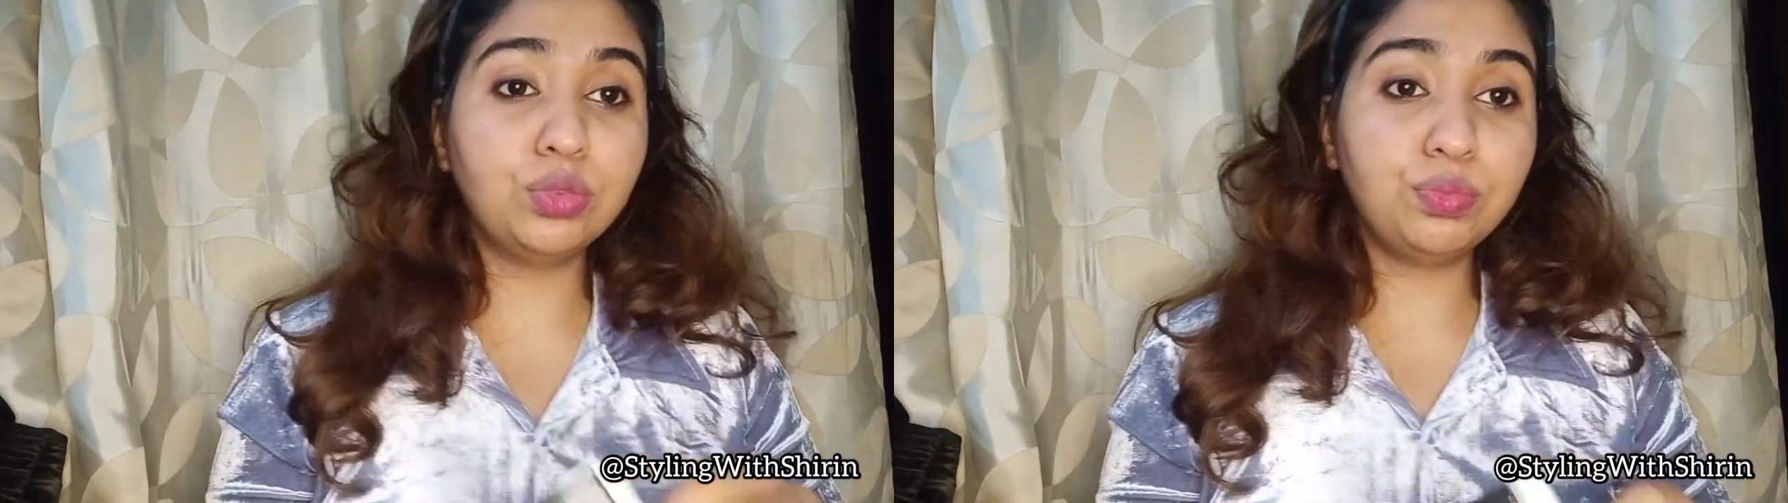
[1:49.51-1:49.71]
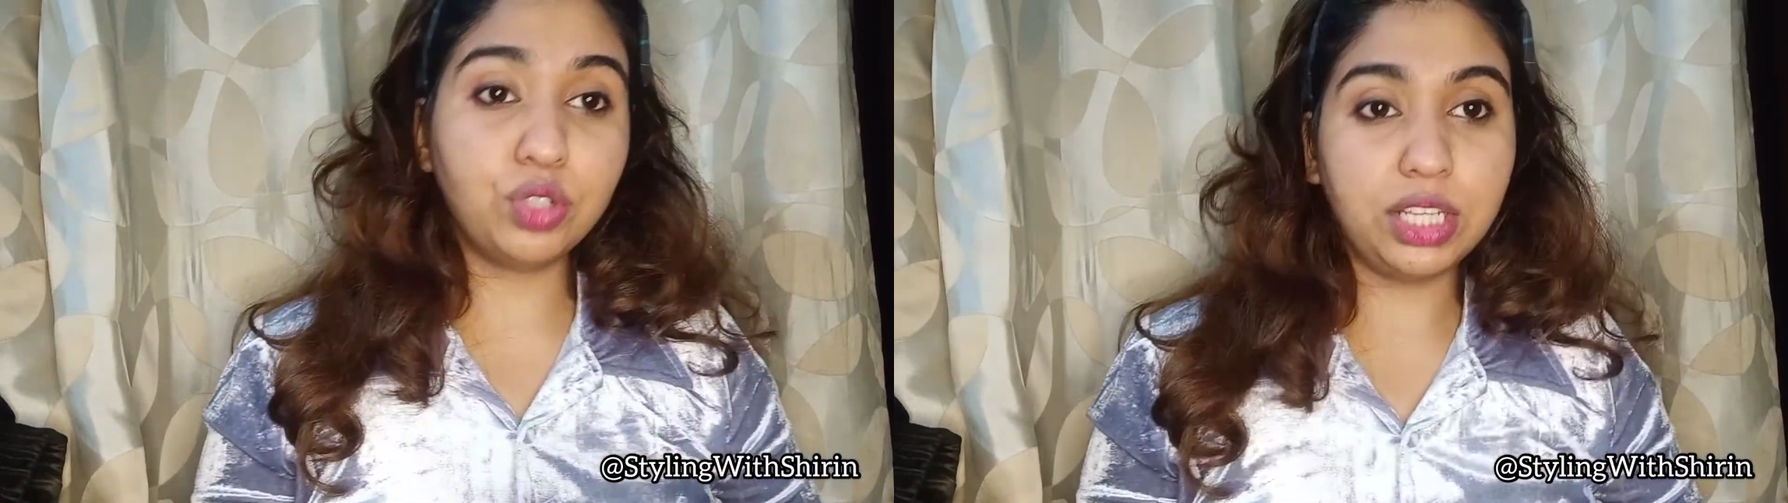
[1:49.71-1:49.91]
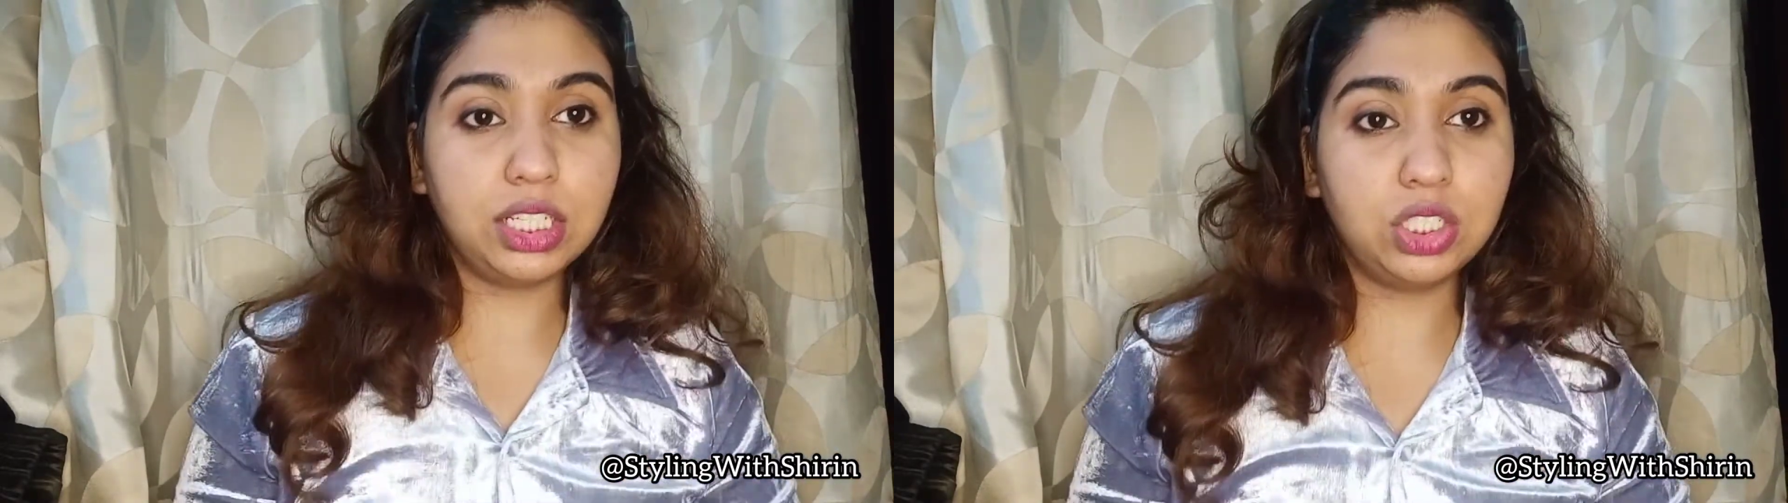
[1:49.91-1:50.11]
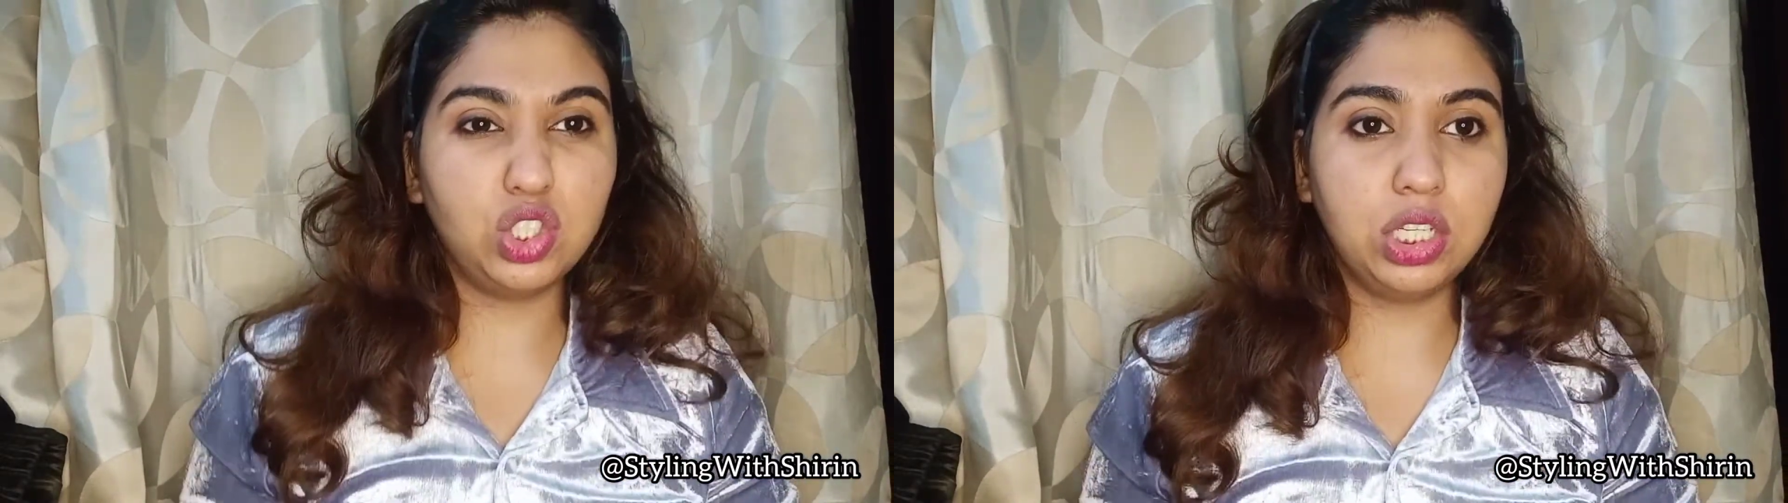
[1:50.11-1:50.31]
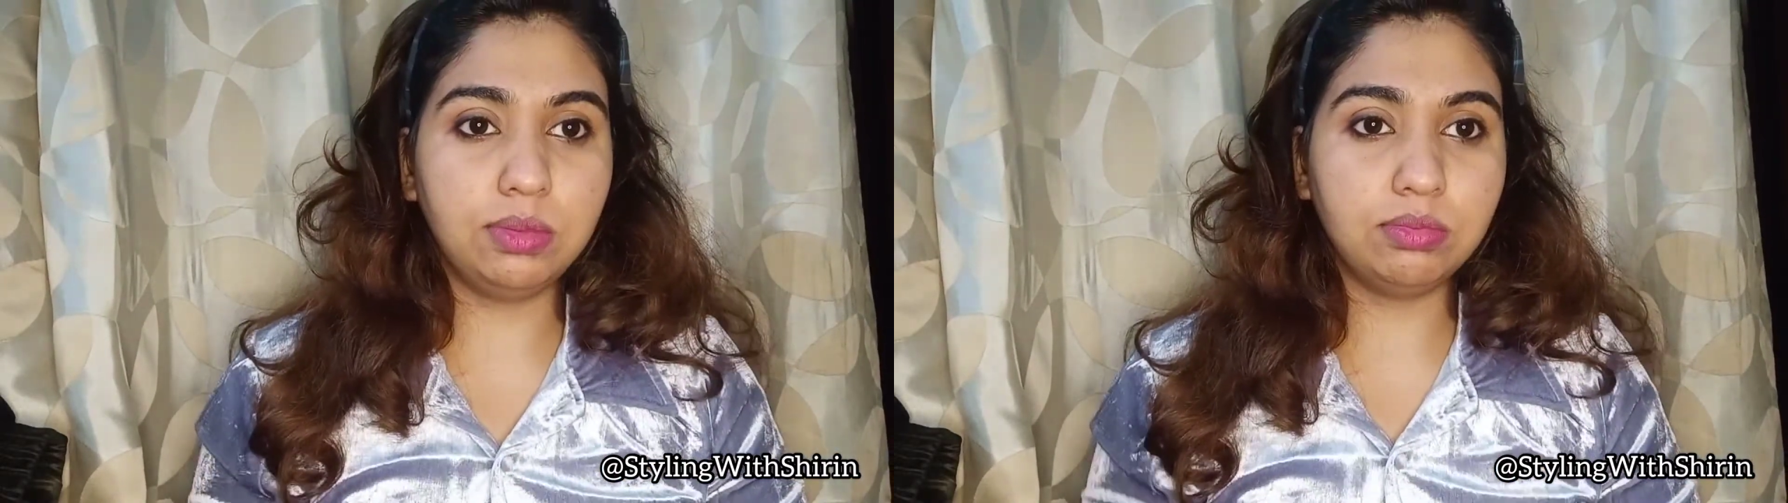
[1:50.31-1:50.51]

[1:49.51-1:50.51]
protect cream.